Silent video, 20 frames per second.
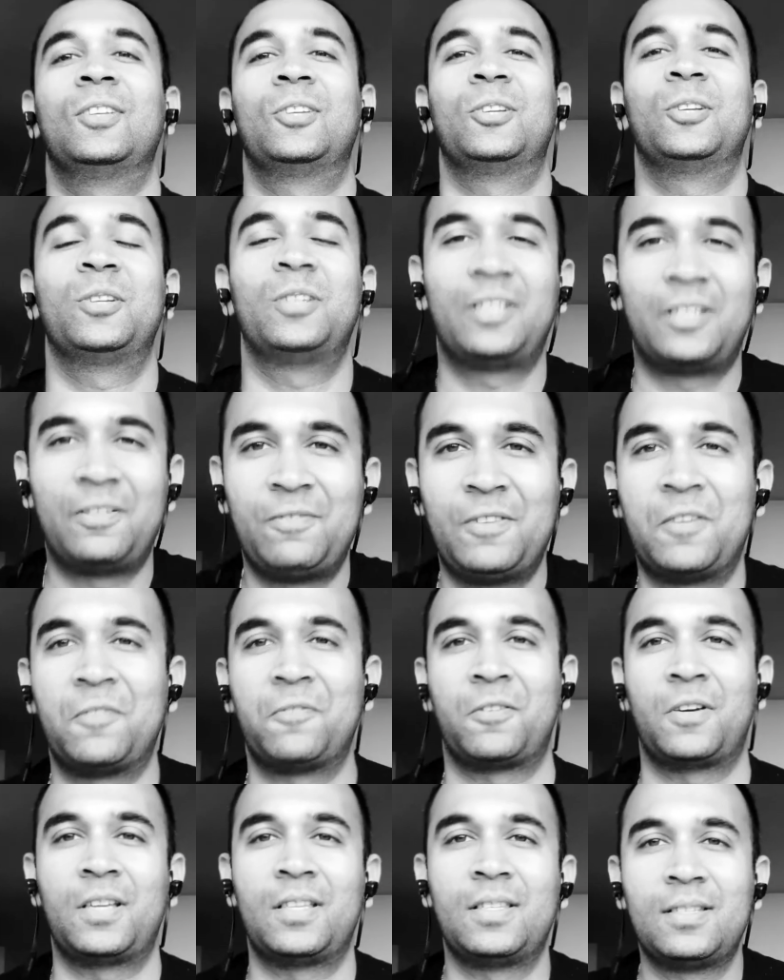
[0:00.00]
Good evening,
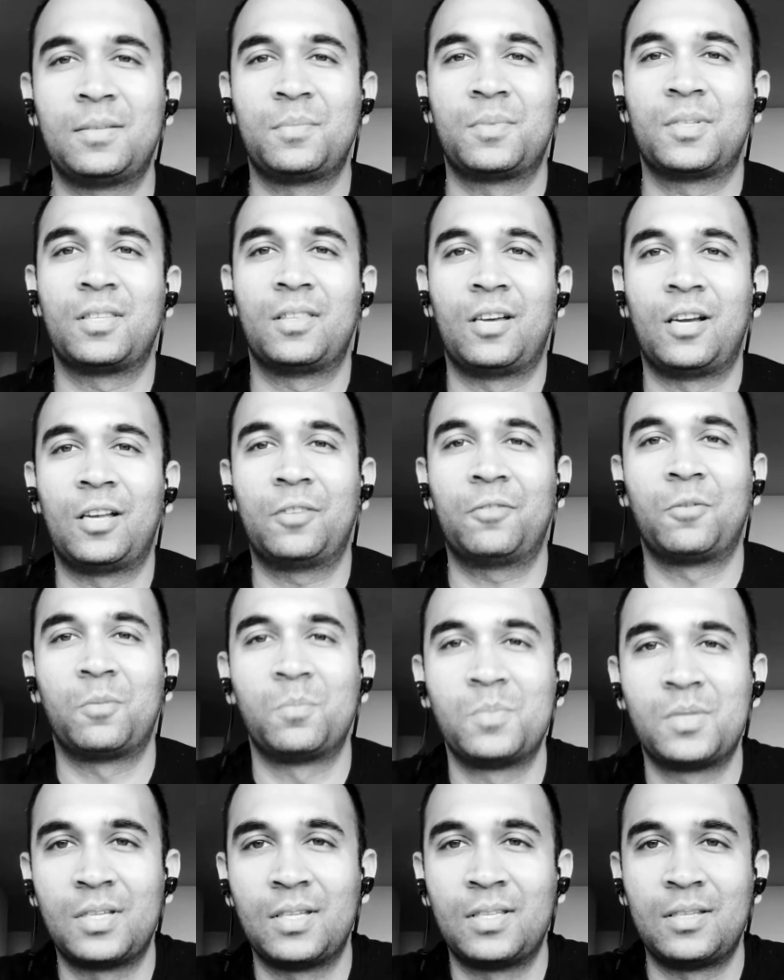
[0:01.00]
friends. I'm Siddharth
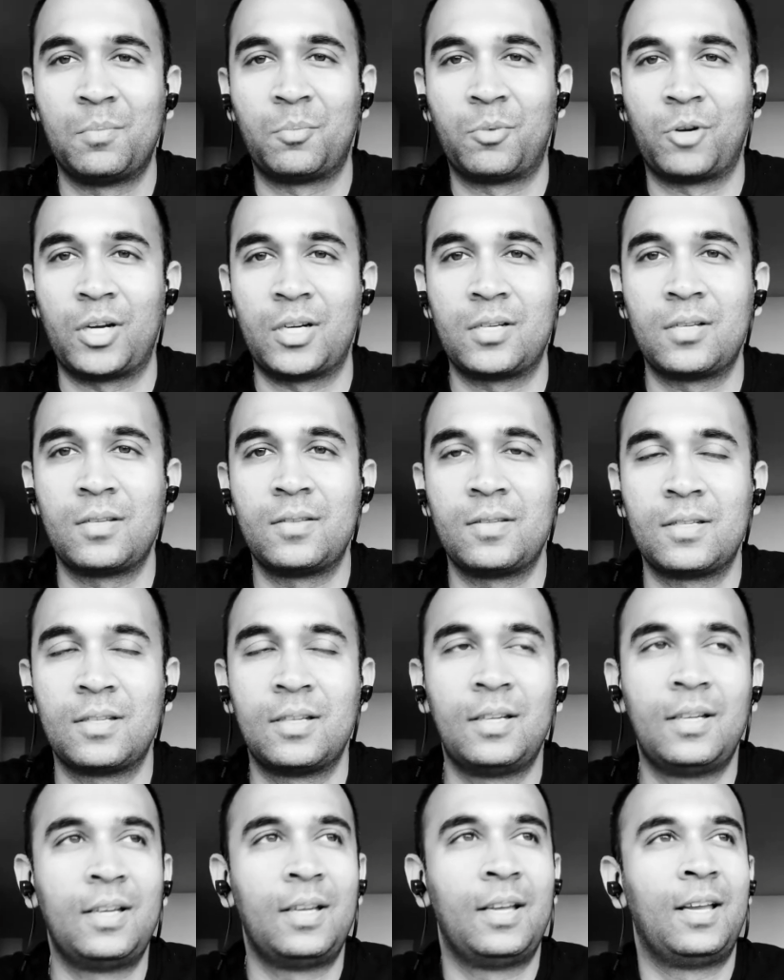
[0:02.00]
from SiD's Impressions.
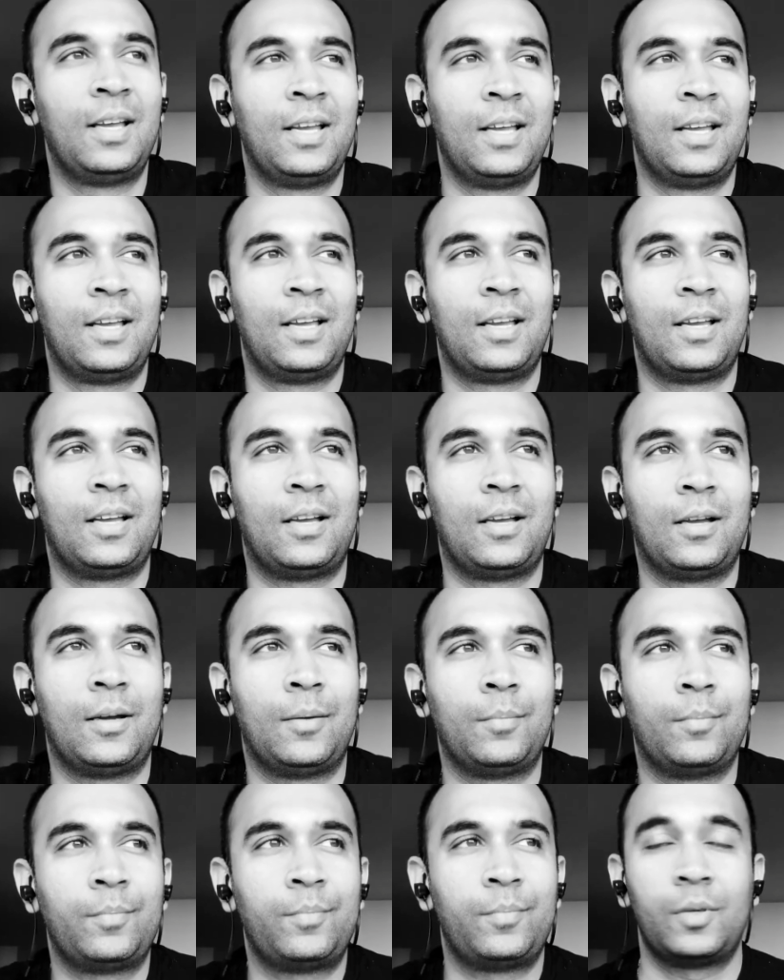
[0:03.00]

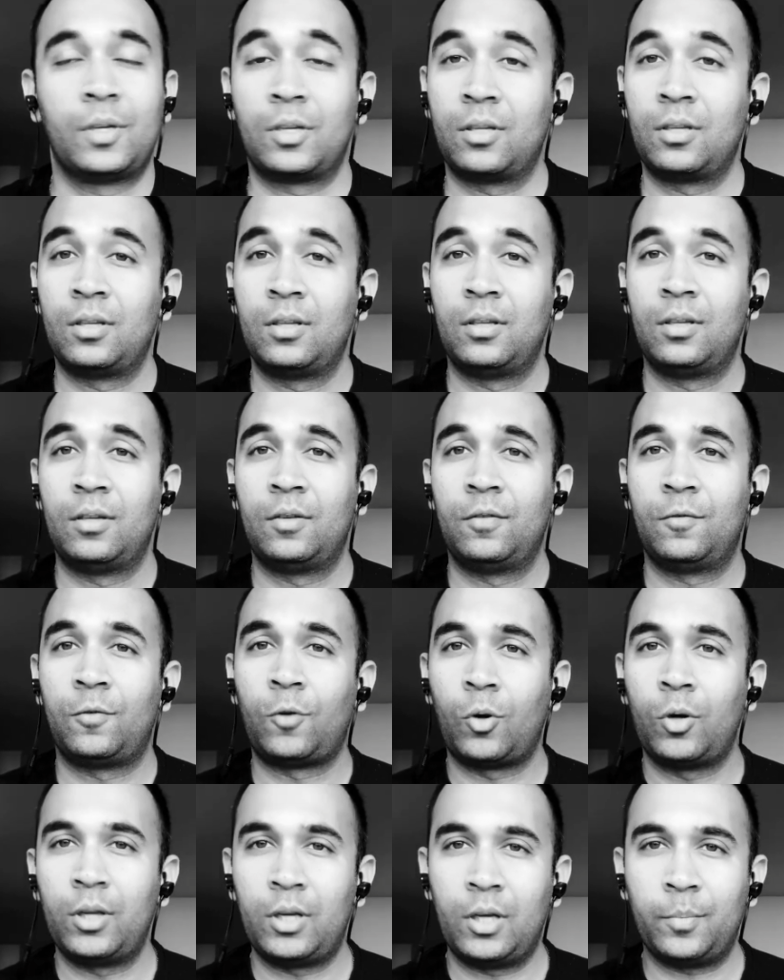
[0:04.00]

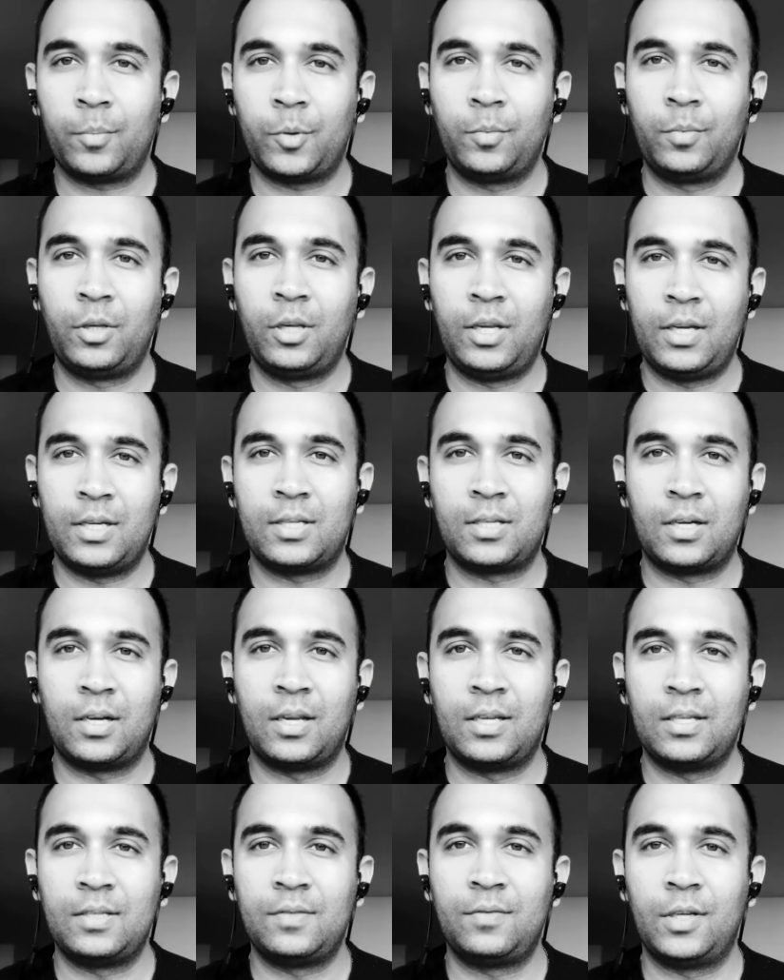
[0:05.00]
Following up on
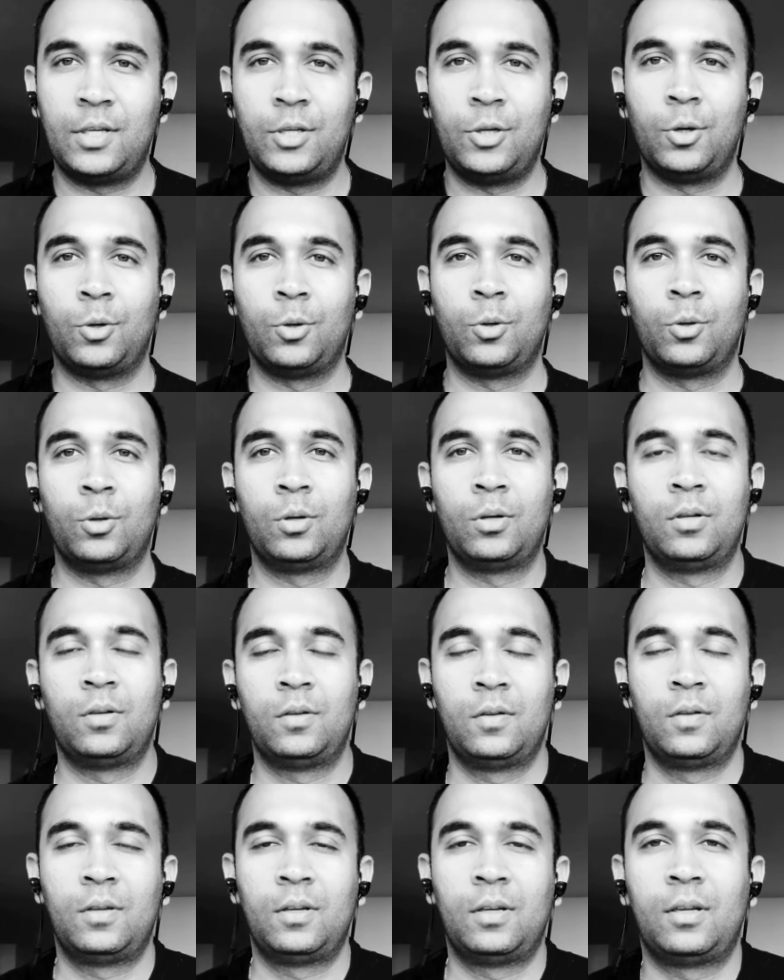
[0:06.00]
yesterday's video,
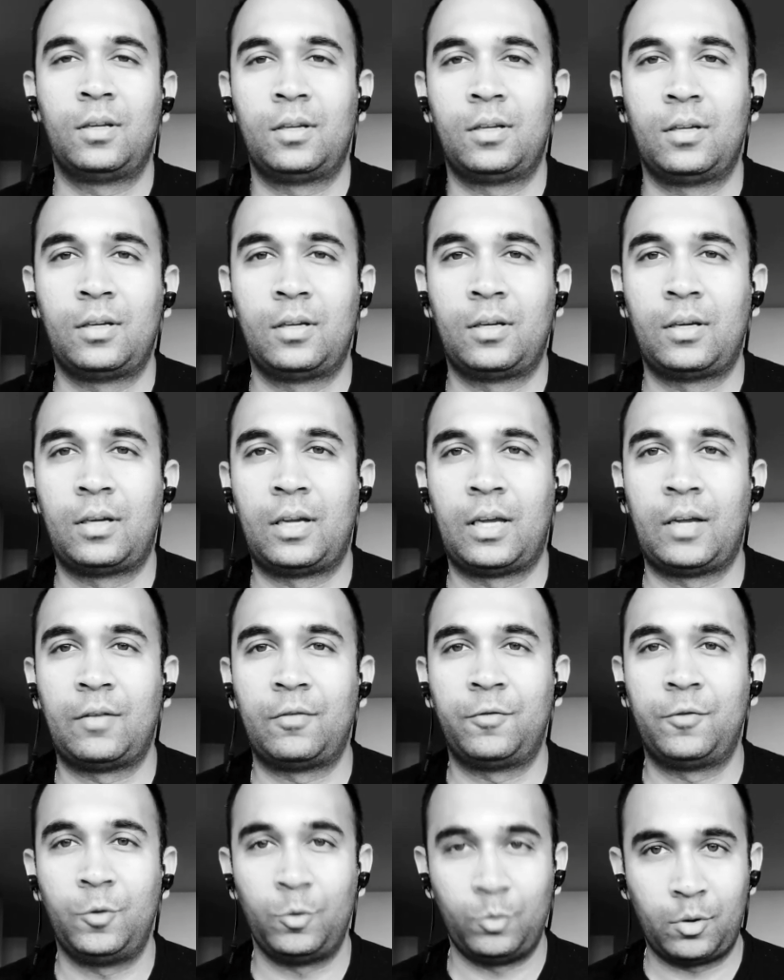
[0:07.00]
I have a
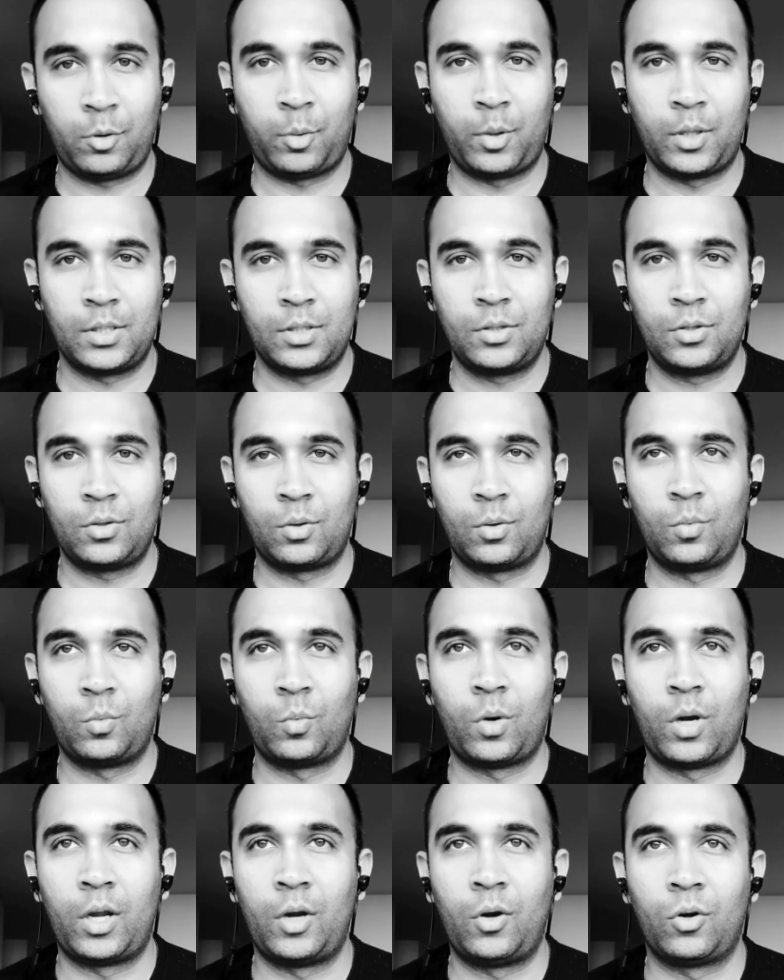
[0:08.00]
few requests on
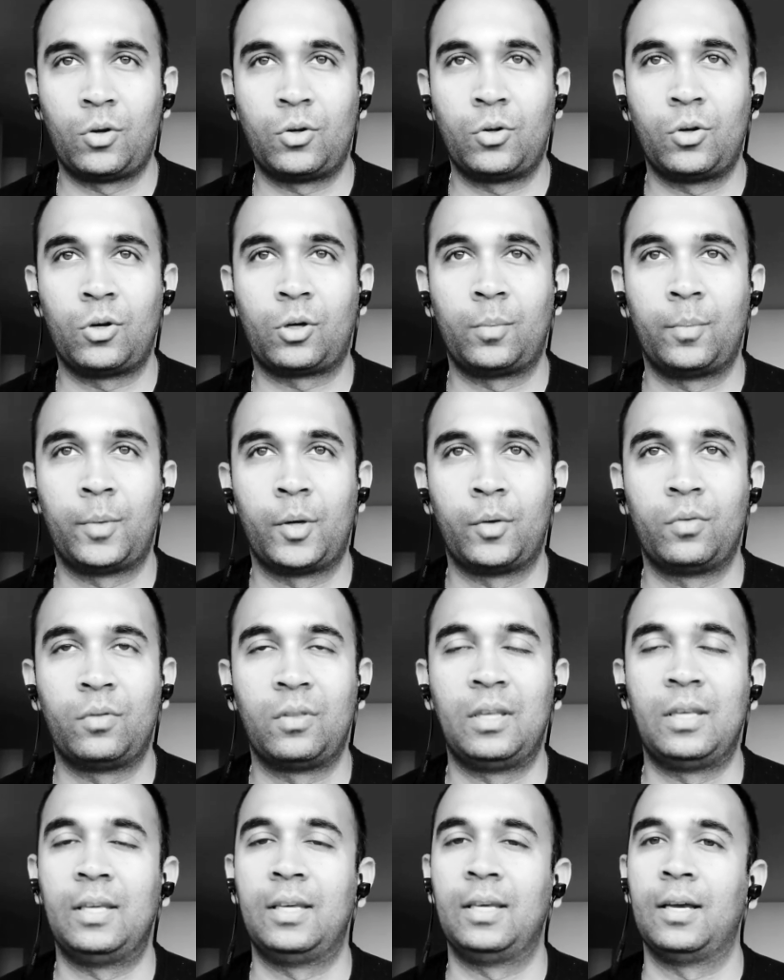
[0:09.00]
why not talk about
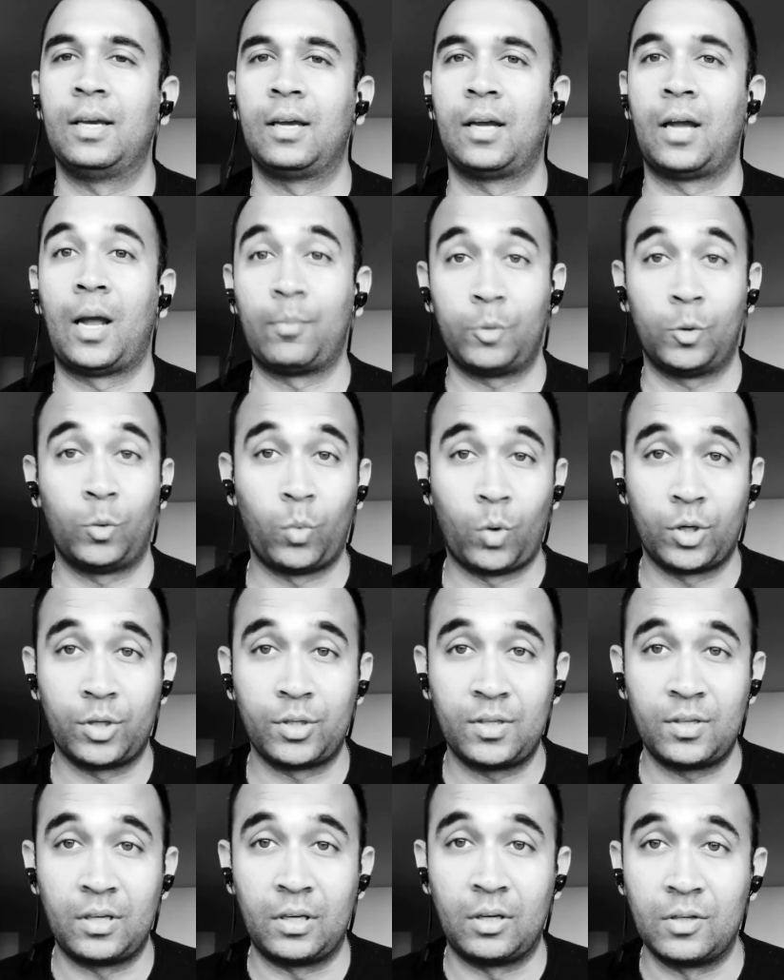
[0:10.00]
the Apple
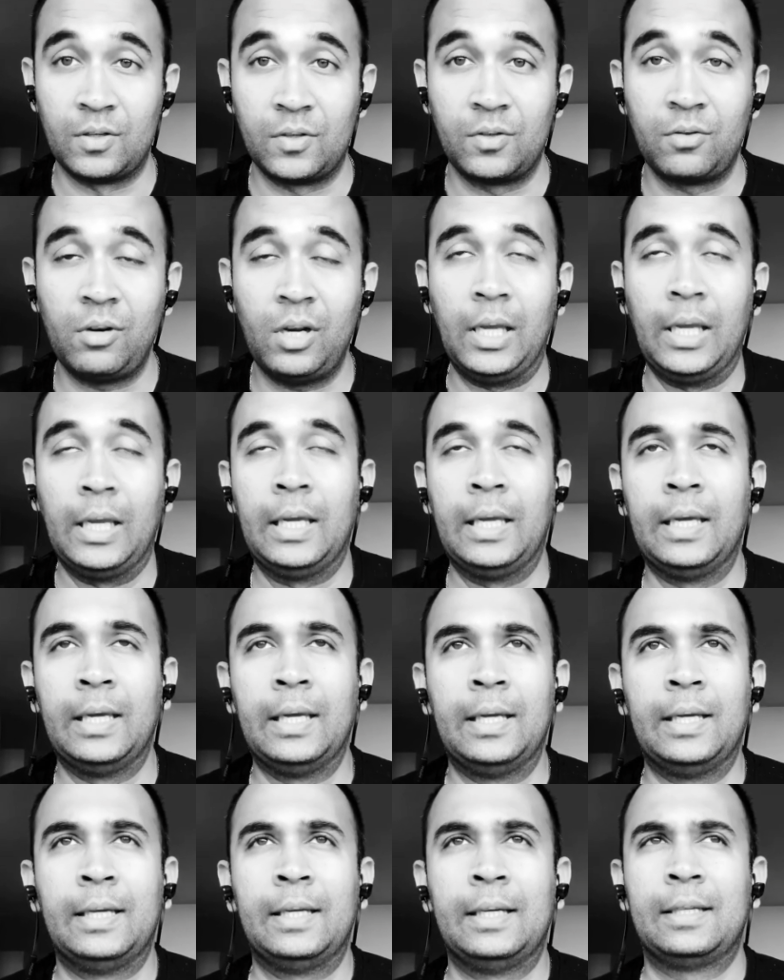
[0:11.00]
Watch Series 3.
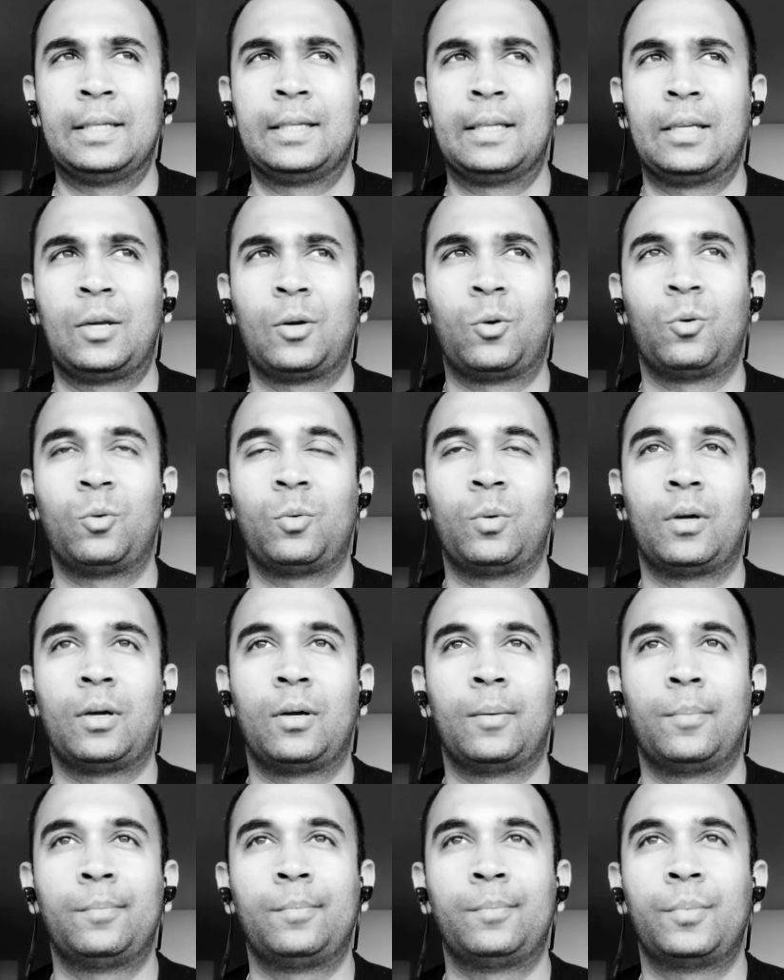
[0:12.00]

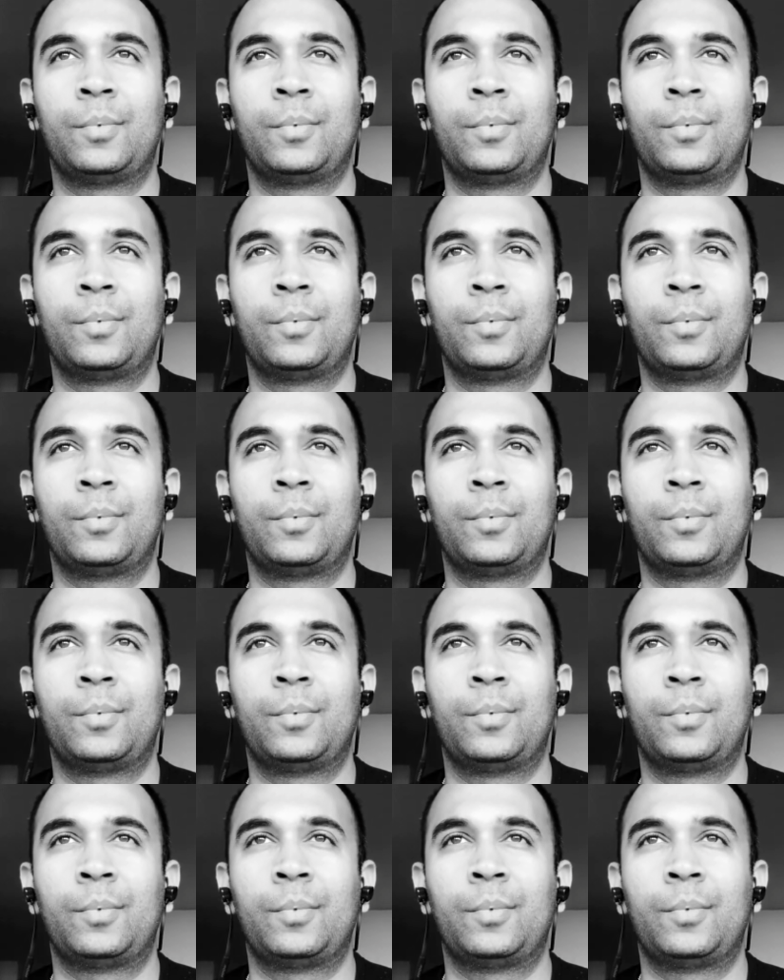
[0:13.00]
Now,